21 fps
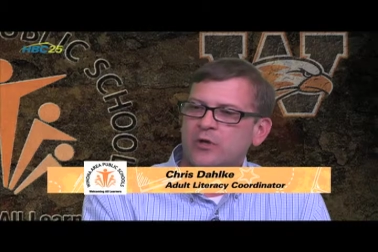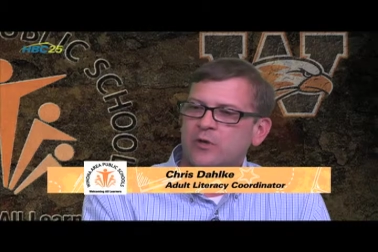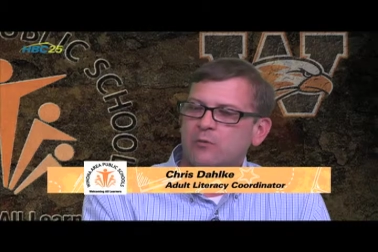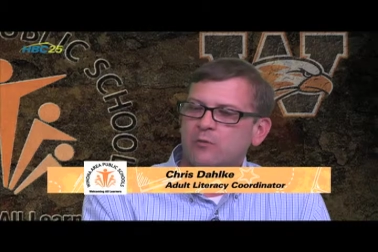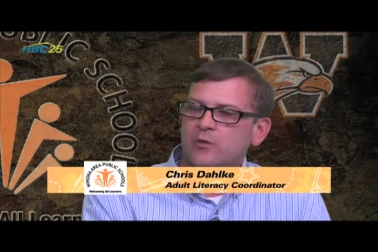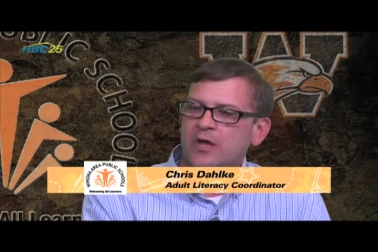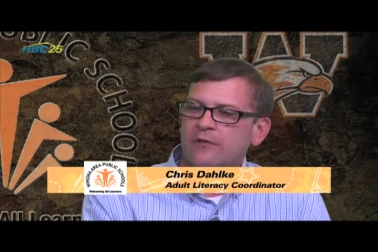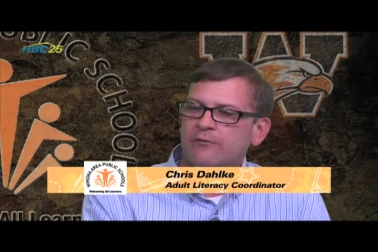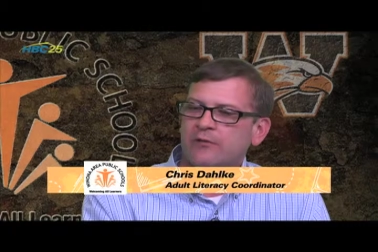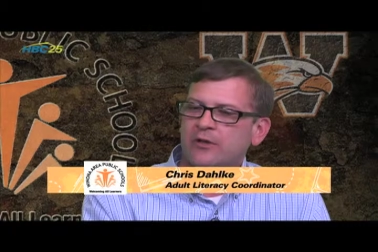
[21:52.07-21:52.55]

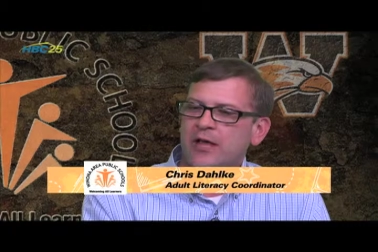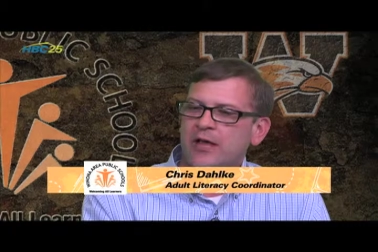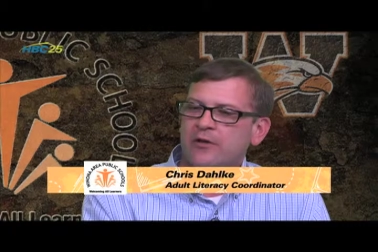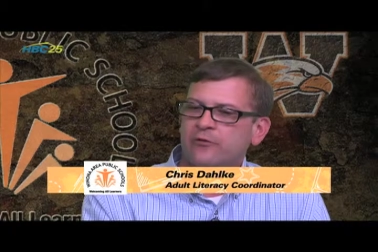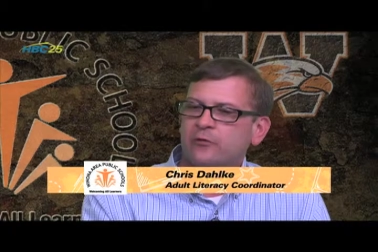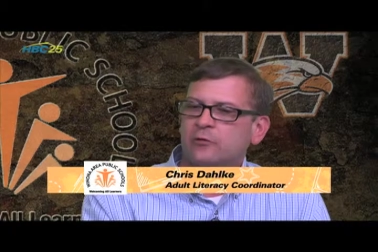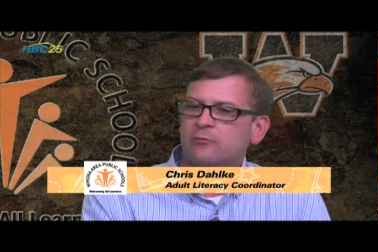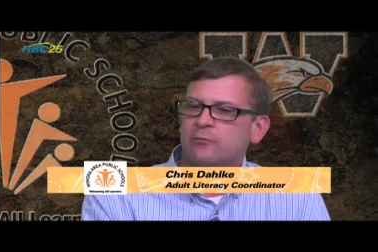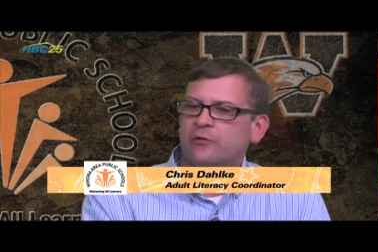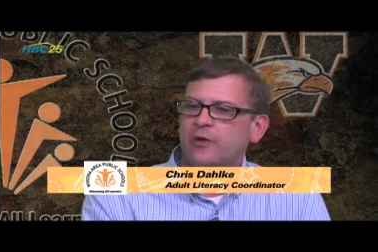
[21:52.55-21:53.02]
we have
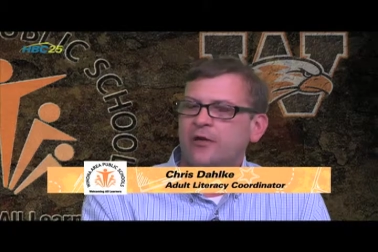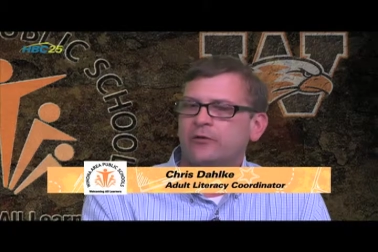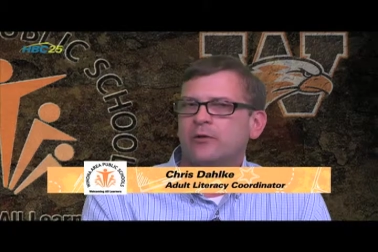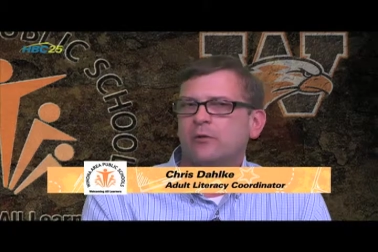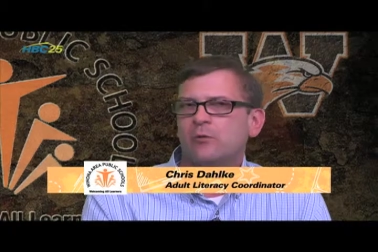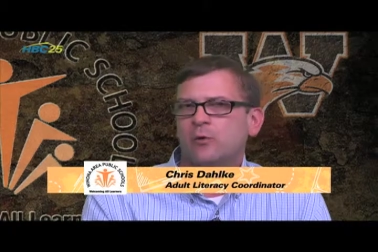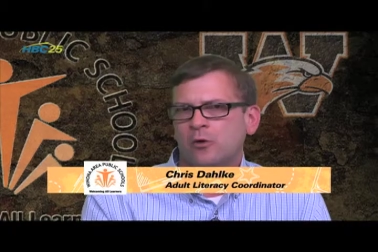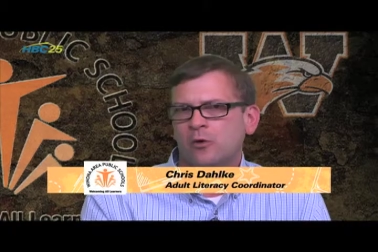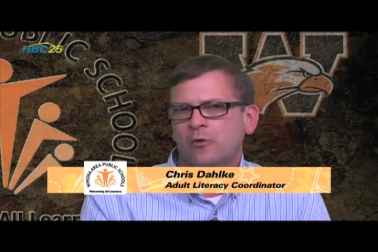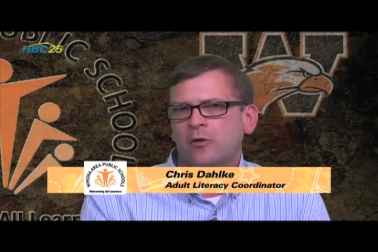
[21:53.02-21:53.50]
classrooms at
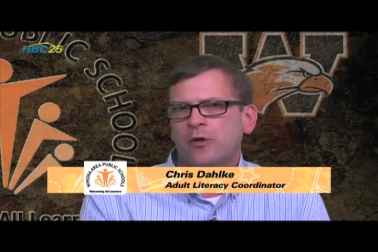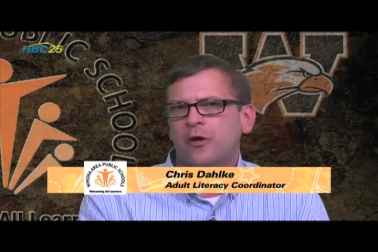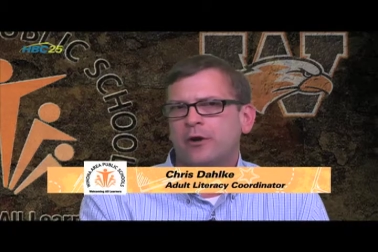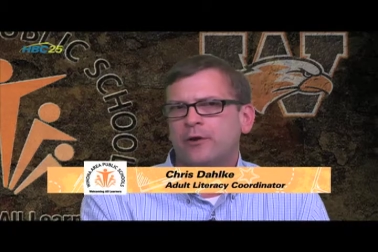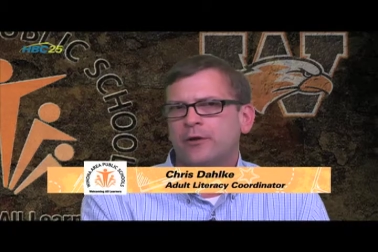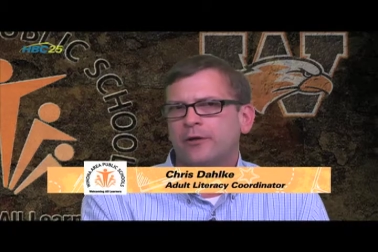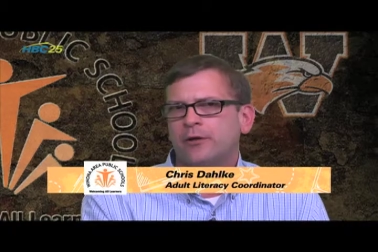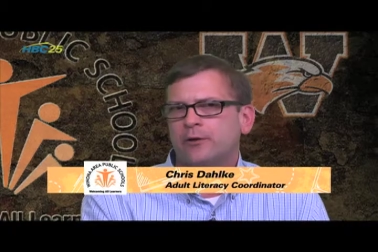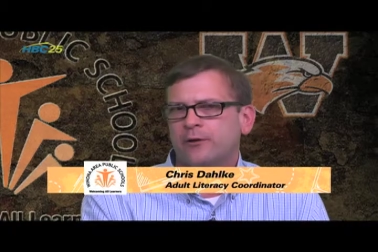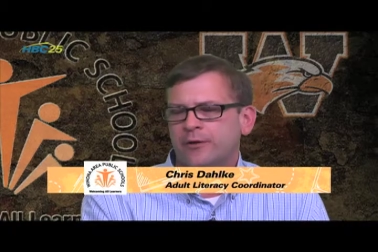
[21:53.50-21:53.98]
the Winona
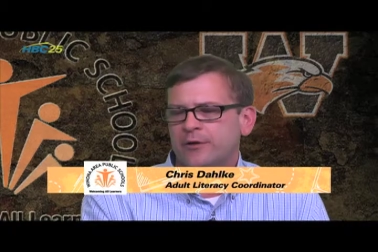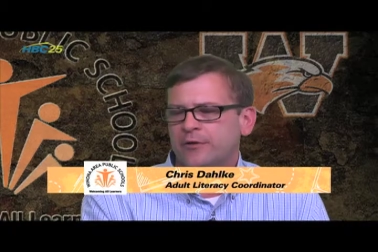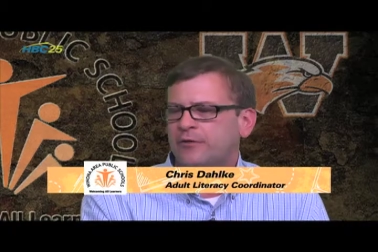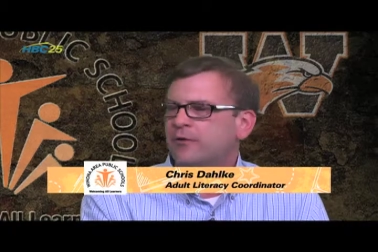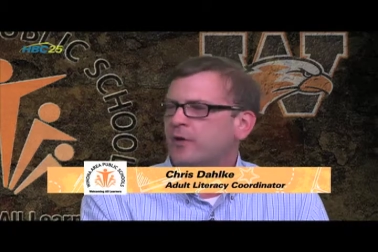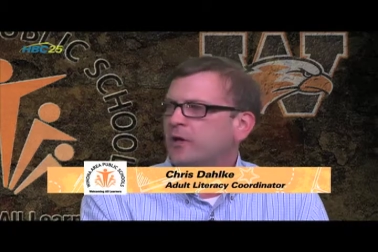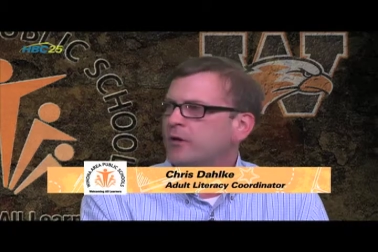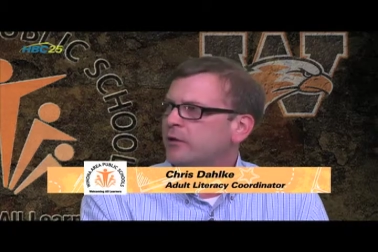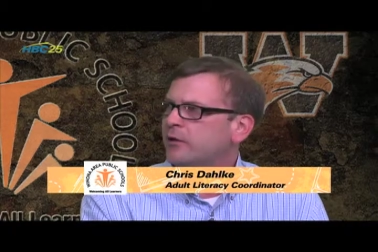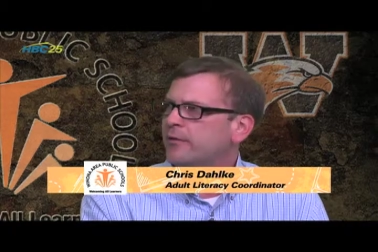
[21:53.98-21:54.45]
Area Learning
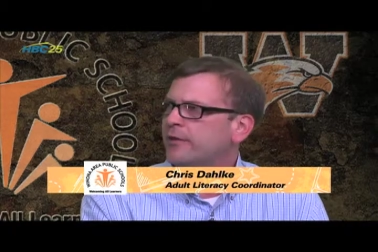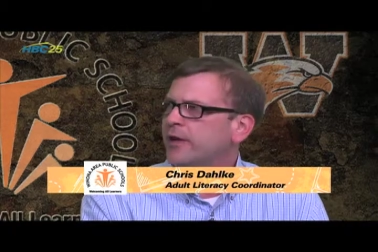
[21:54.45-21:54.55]
Center,